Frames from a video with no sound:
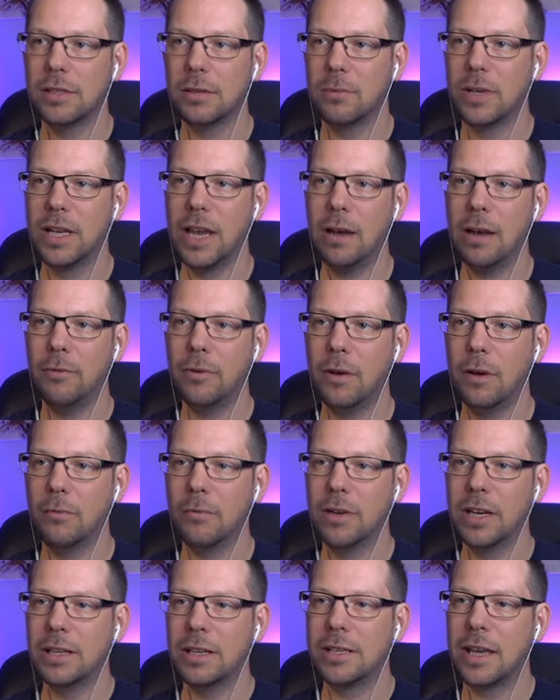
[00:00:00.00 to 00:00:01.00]
So we now,
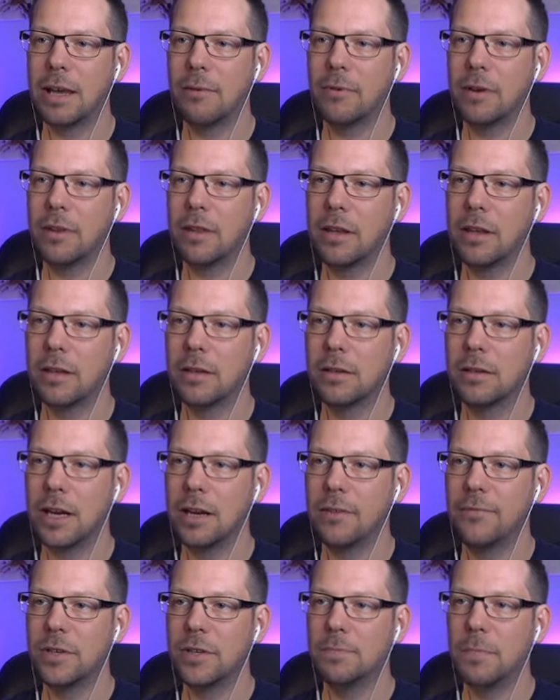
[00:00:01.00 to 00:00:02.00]
we need to get rid of the
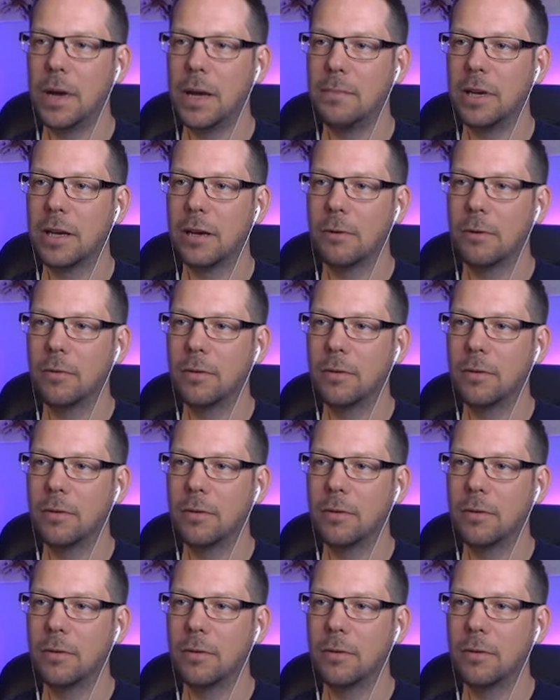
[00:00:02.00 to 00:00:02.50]
jellyfish baby